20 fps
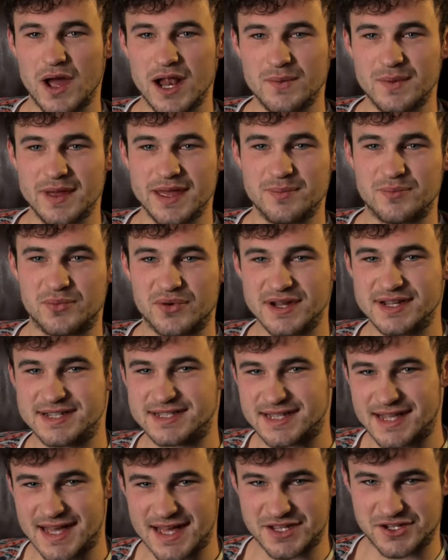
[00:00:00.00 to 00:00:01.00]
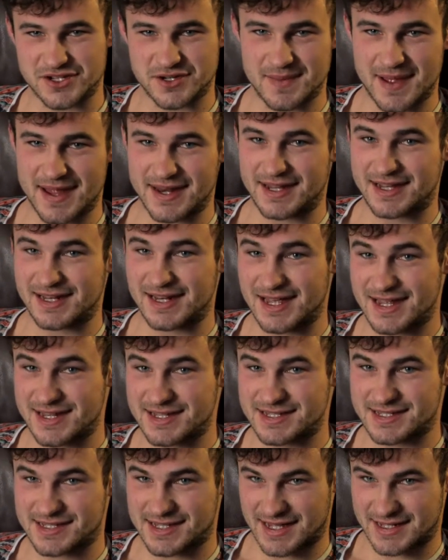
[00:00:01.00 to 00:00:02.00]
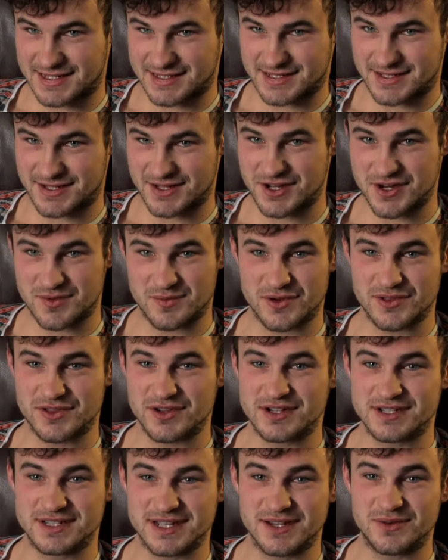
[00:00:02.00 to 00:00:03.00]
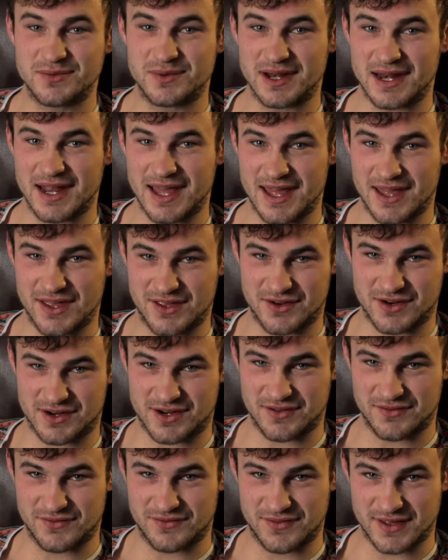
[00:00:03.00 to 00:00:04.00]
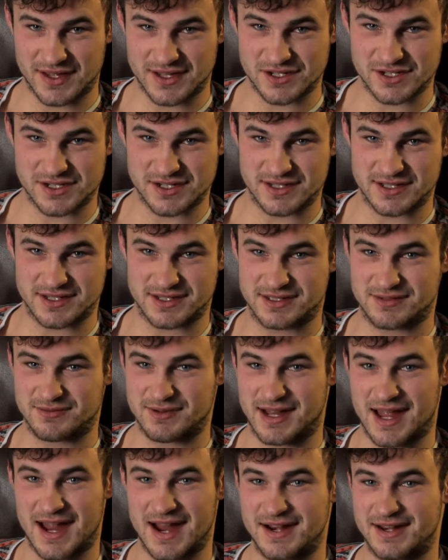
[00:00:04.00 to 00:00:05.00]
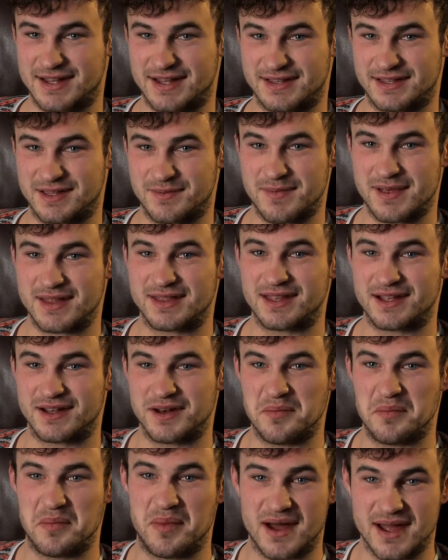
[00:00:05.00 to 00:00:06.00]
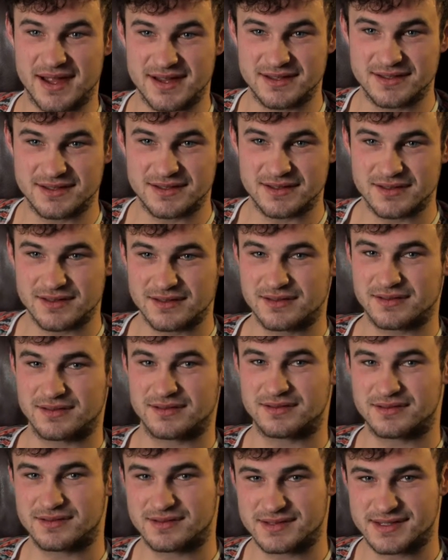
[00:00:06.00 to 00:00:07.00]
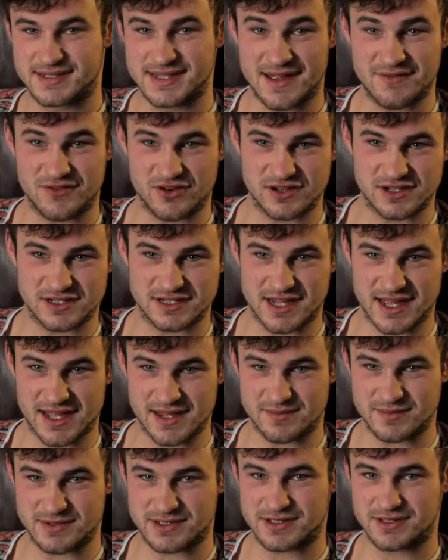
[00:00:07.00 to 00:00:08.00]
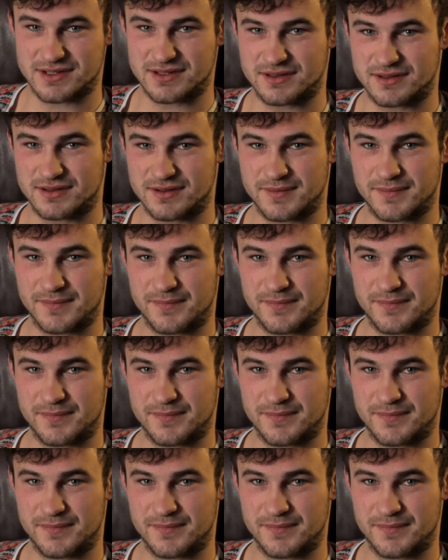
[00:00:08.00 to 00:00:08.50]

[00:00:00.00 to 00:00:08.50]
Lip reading: while we appreciate your medical insights, your mother did relay your convictions regarding the mythical bite several times.